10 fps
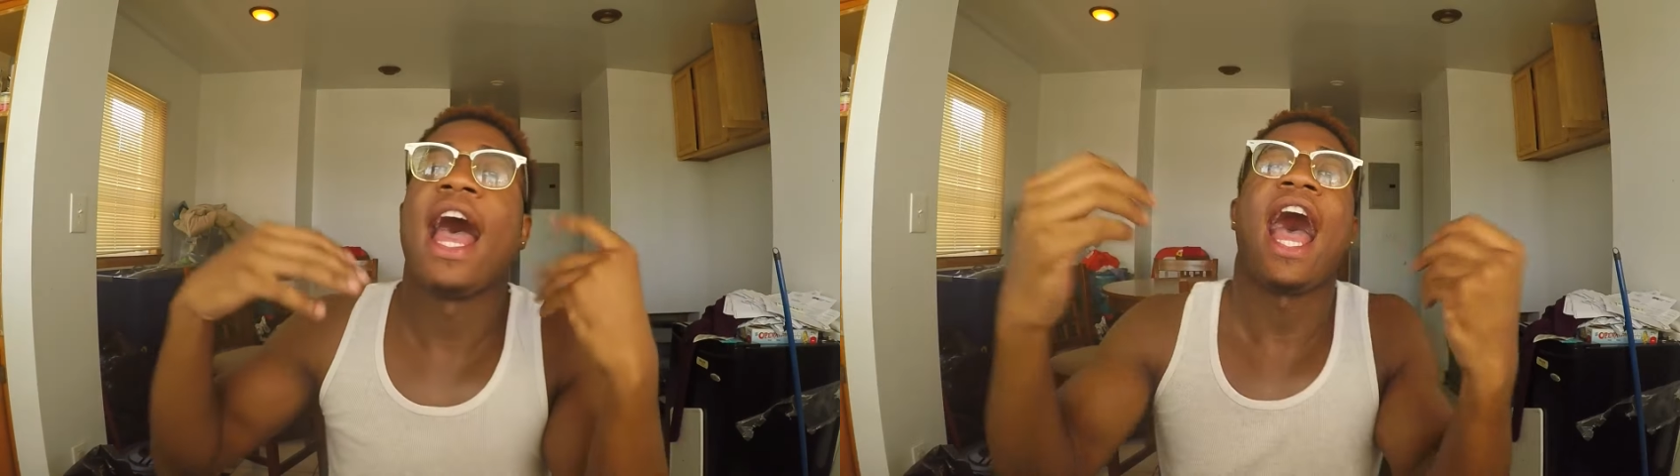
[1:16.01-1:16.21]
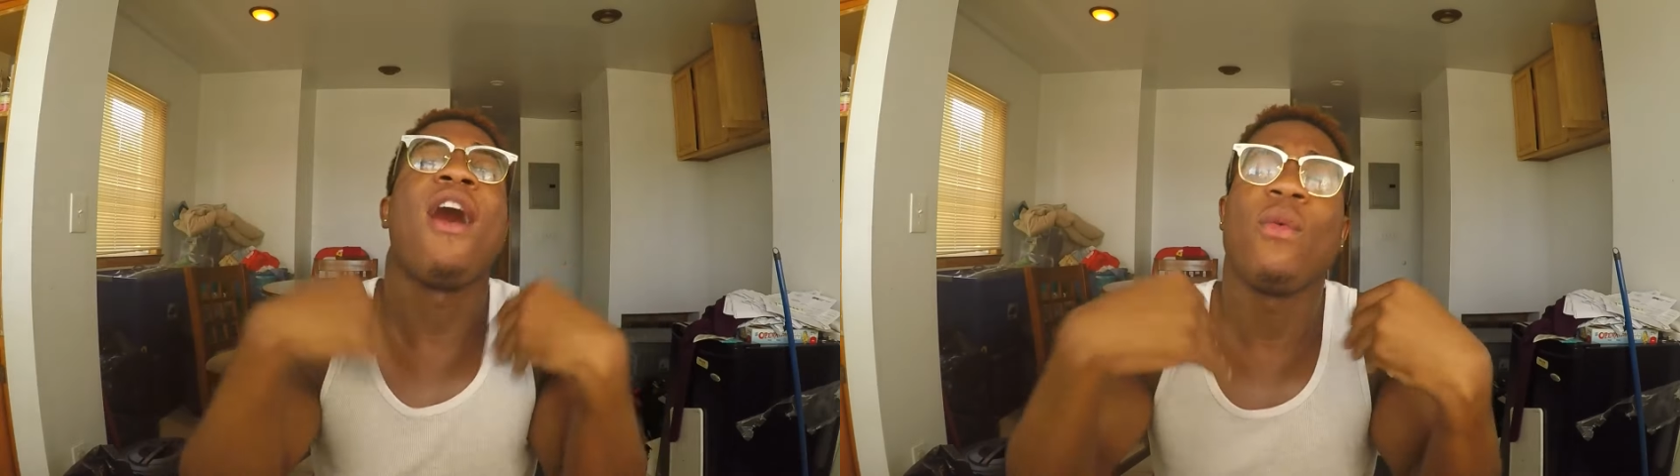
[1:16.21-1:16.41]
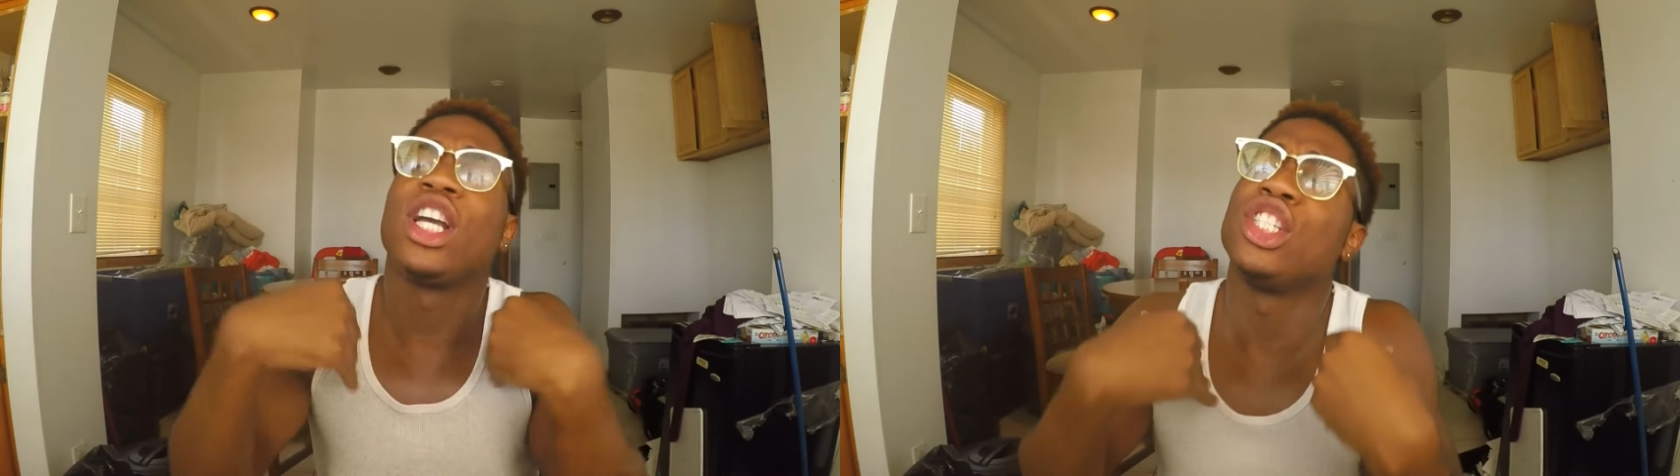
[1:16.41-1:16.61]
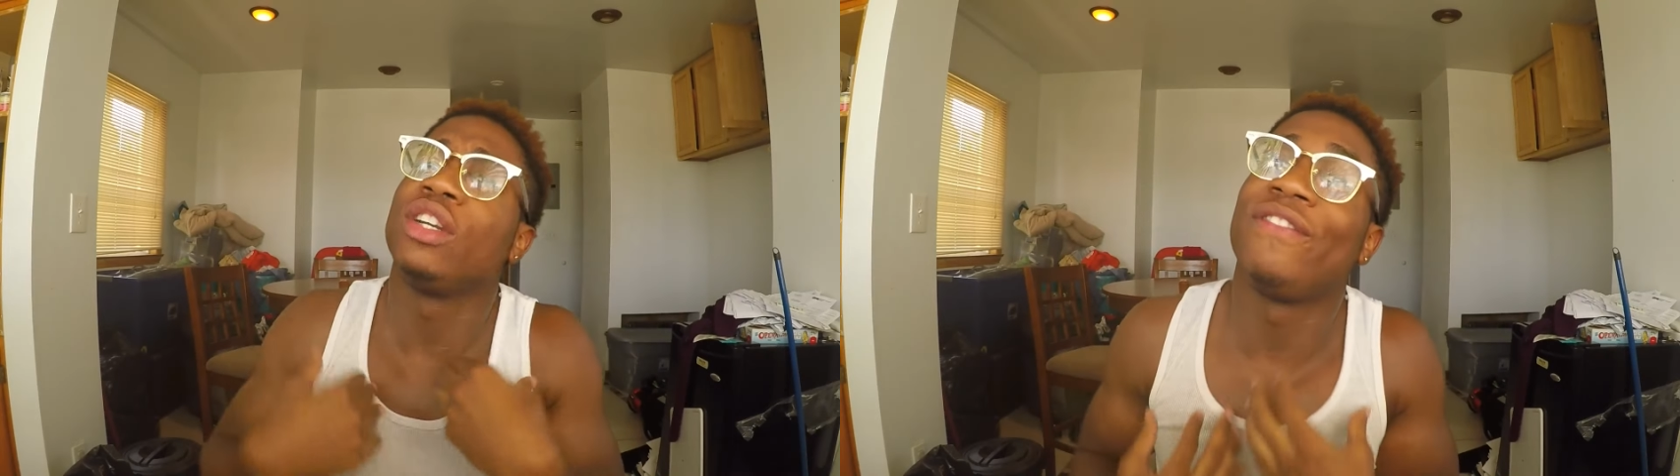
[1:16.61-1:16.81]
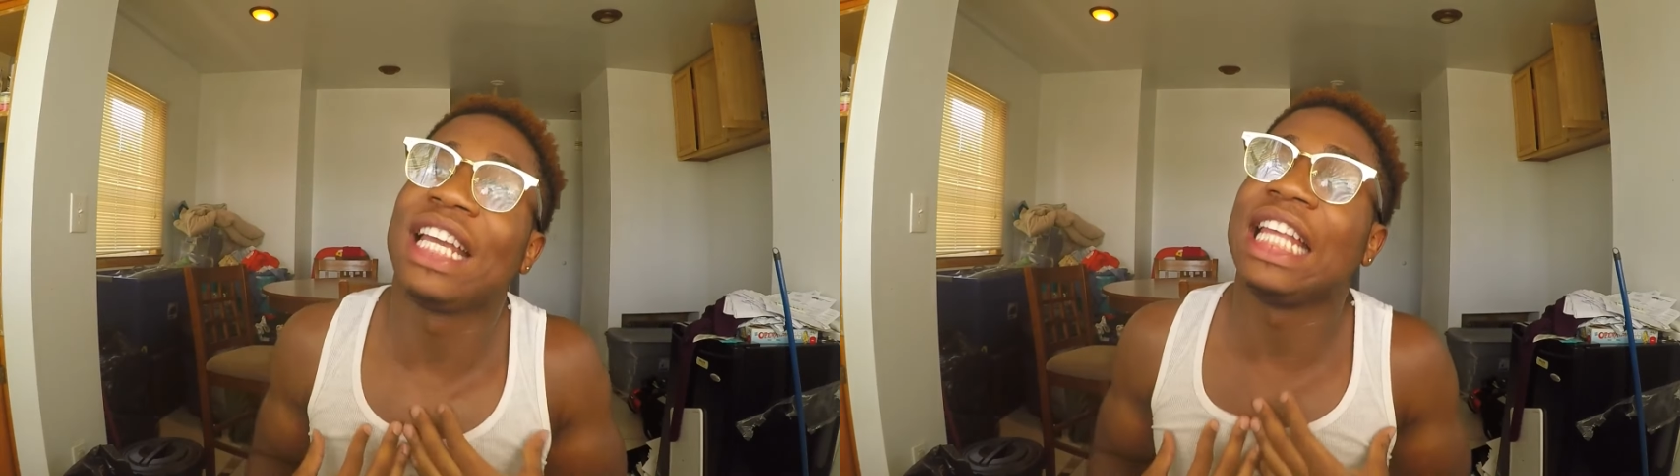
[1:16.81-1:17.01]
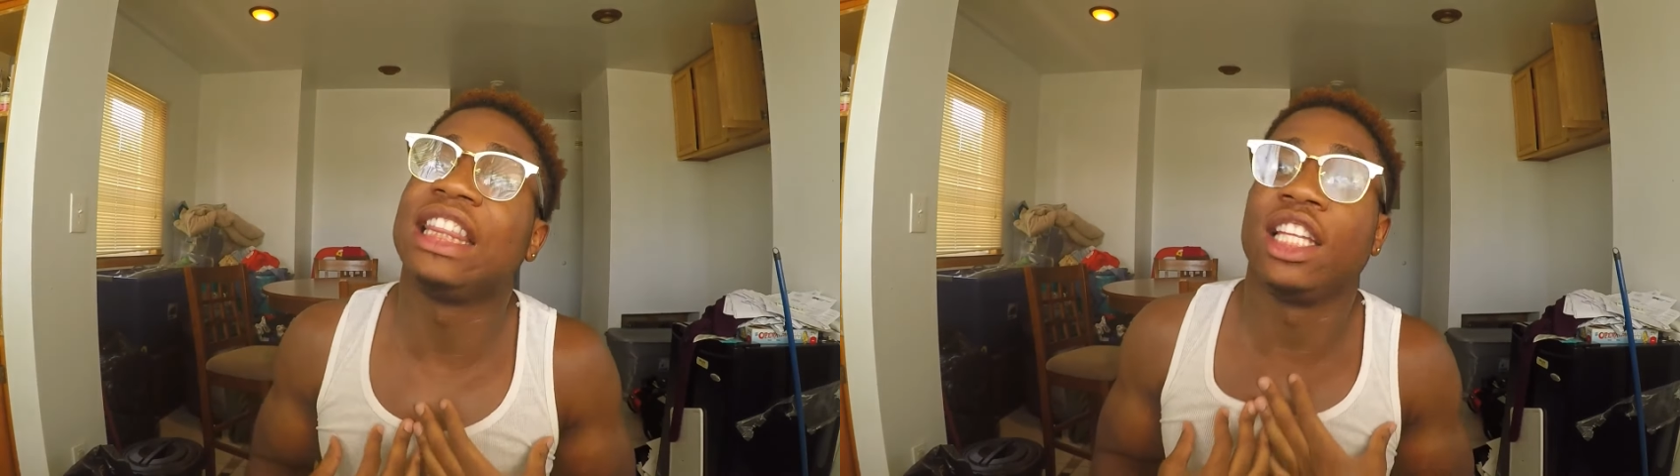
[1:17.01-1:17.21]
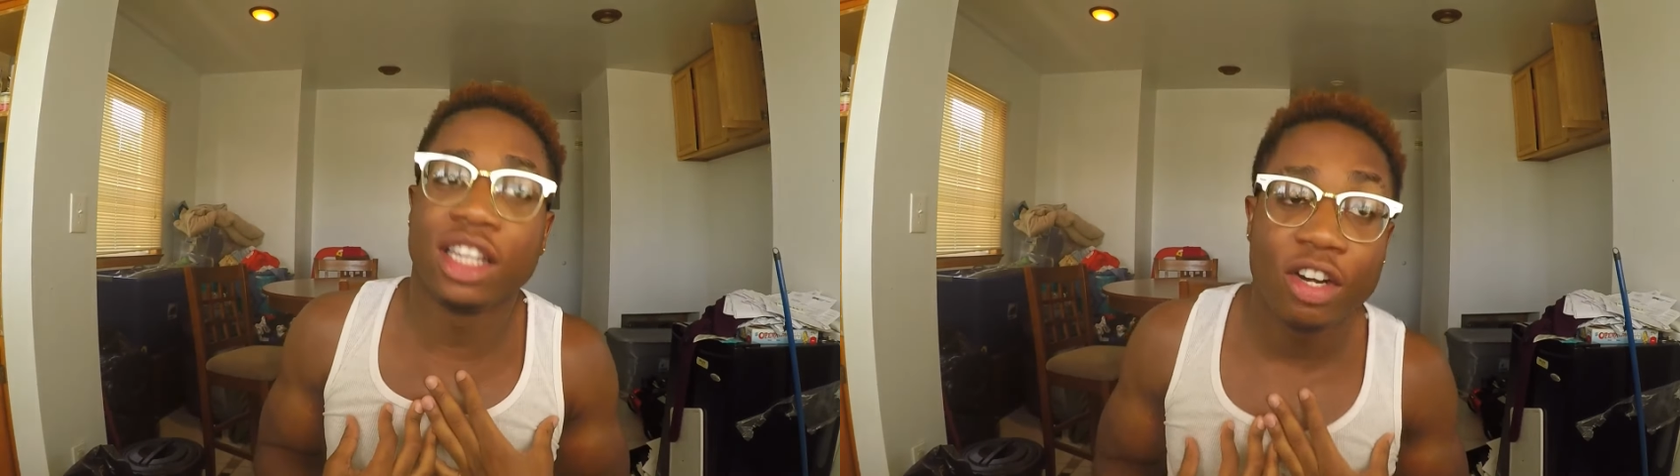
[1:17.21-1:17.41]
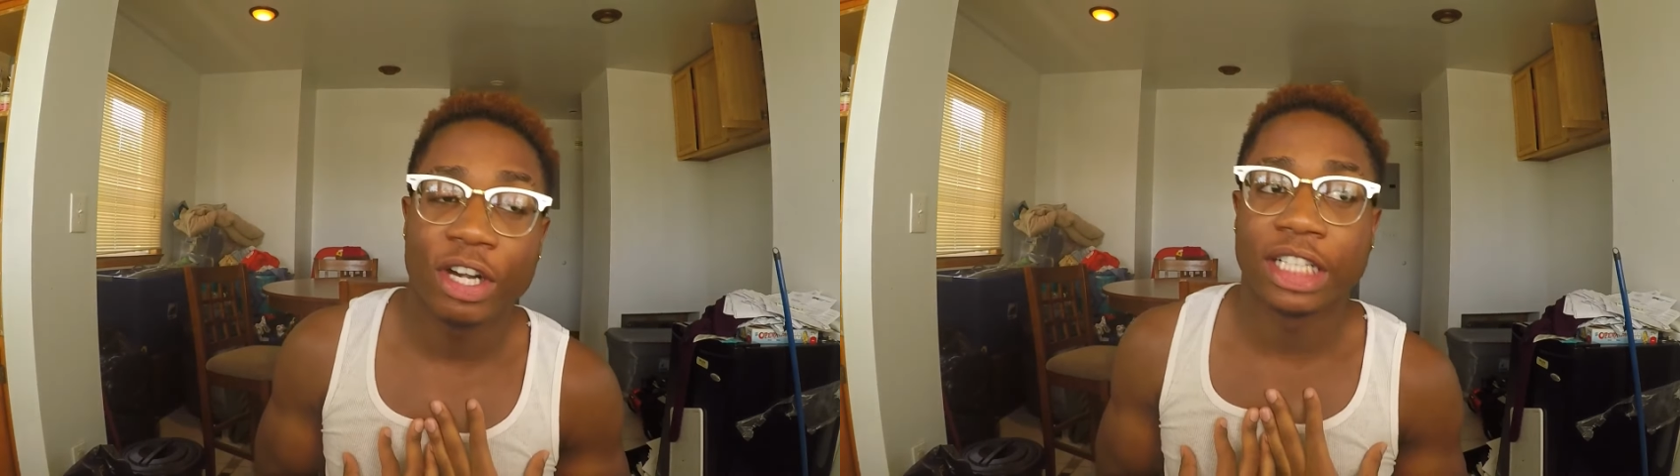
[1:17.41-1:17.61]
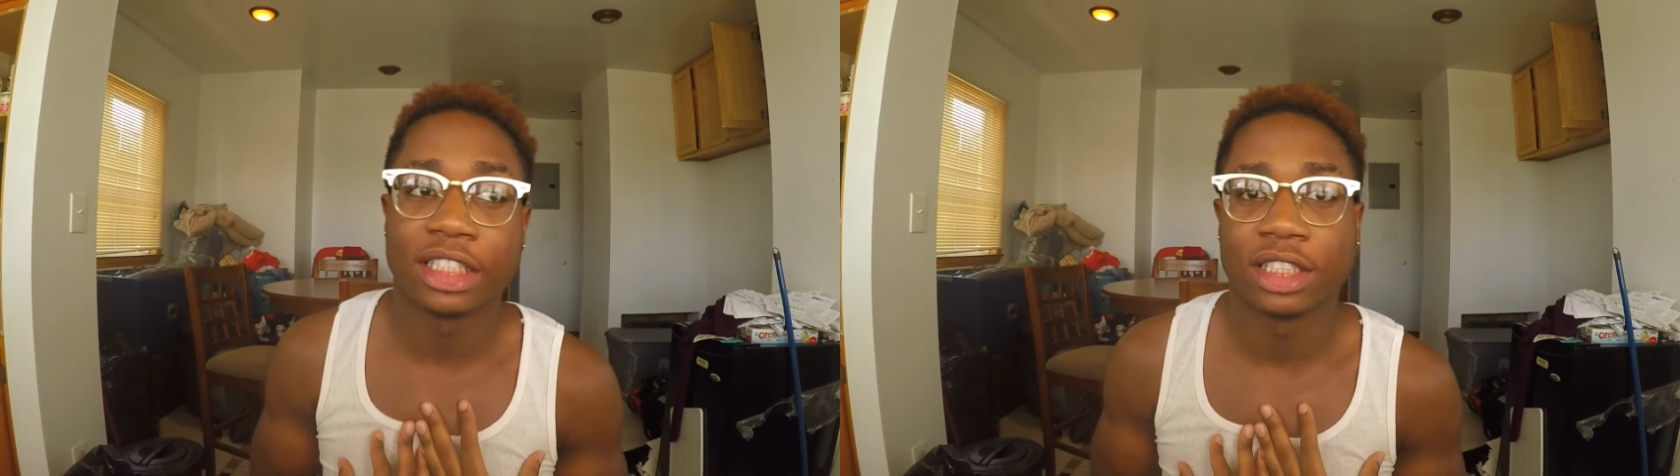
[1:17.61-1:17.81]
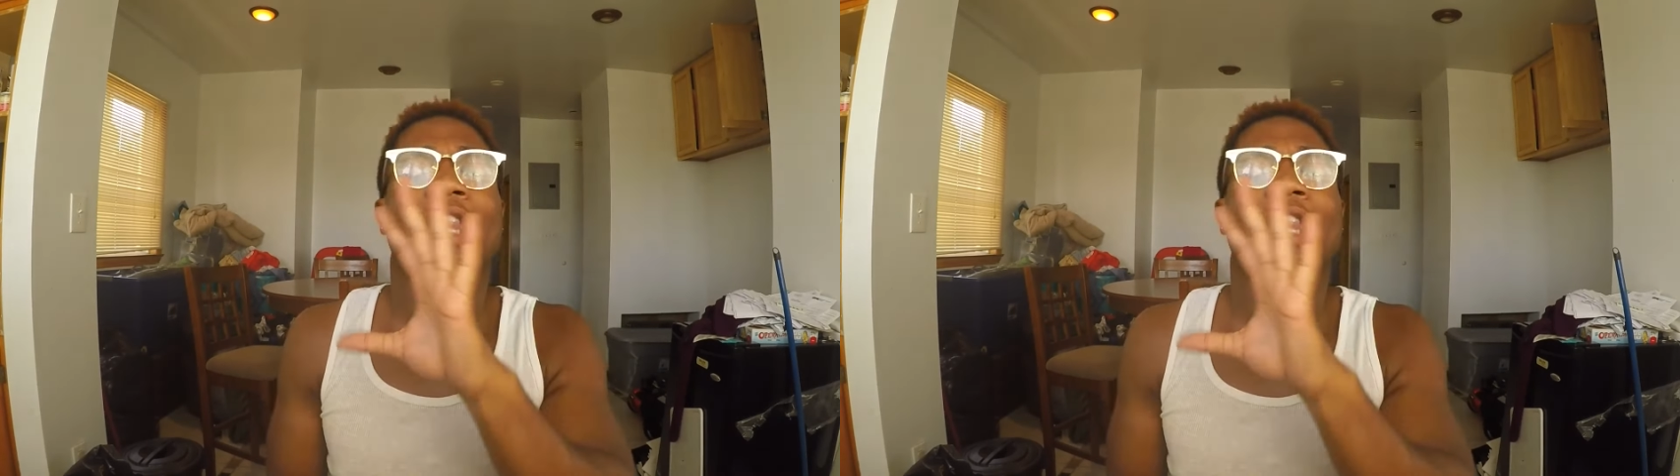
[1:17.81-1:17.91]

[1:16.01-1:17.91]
How could you forget the lyrics?